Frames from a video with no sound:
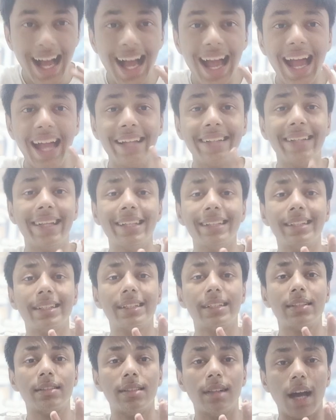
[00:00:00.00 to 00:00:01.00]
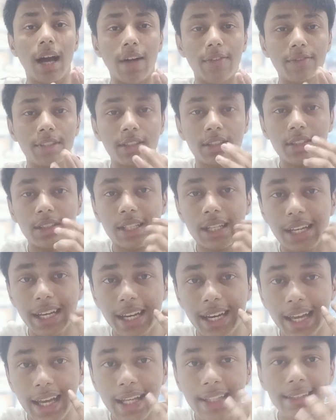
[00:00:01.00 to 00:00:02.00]
and then after 3
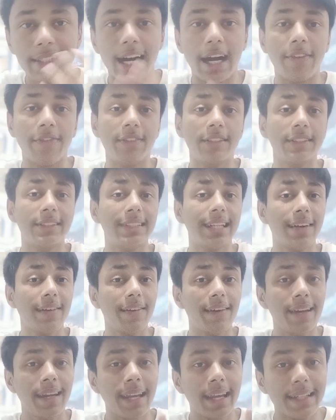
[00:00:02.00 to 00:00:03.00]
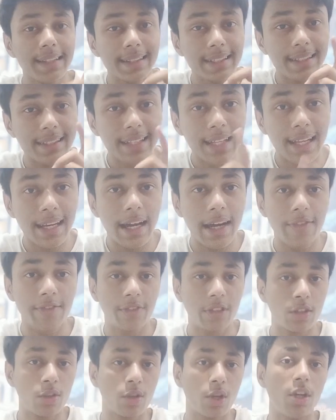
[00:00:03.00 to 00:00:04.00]
days, after 7 days, and then
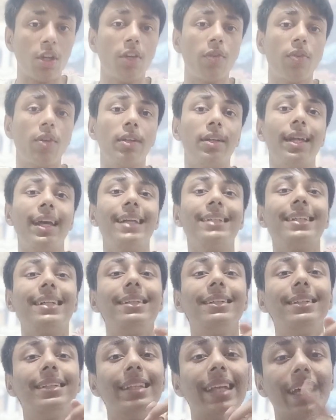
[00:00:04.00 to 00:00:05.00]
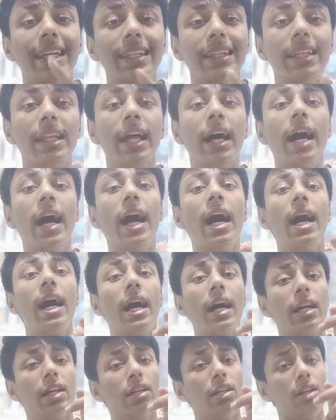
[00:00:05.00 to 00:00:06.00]
after 21 days, and then
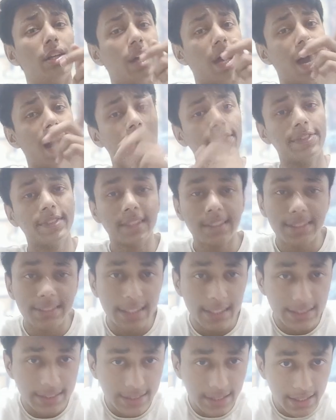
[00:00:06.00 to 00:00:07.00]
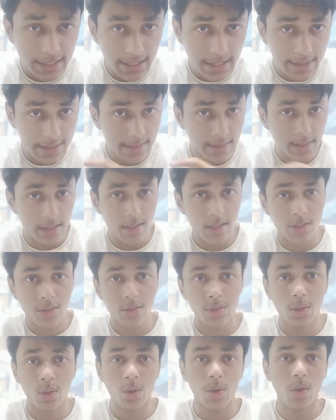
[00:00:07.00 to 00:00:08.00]
after 60 days.
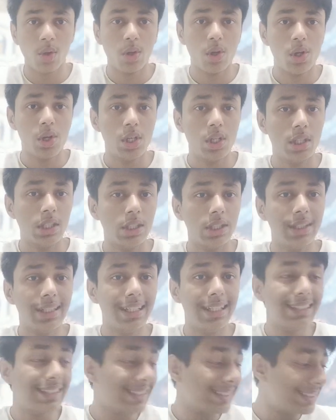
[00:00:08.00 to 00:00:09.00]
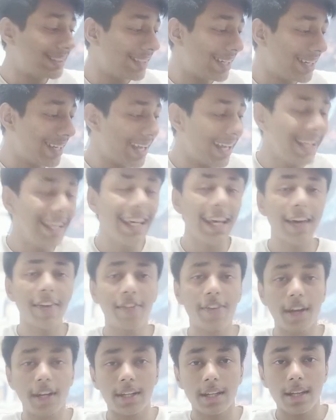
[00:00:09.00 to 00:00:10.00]
So this is really
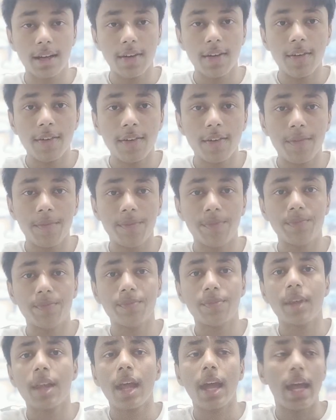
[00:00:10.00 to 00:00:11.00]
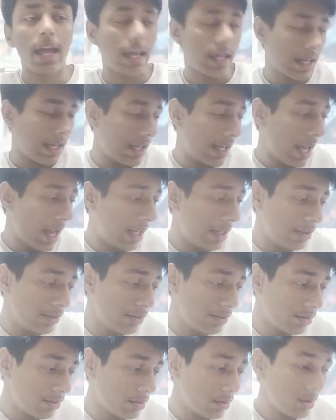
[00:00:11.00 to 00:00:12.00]
effective,
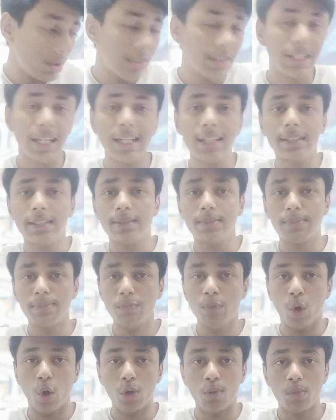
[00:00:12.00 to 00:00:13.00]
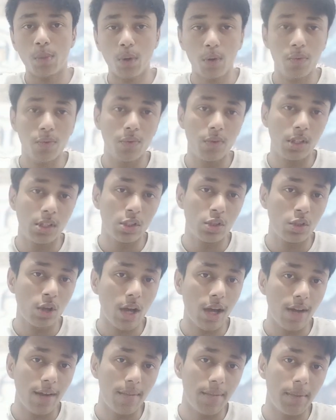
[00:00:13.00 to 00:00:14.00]
and this notebook which you
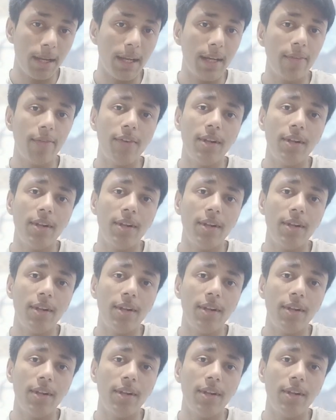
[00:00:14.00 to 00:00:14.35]
have made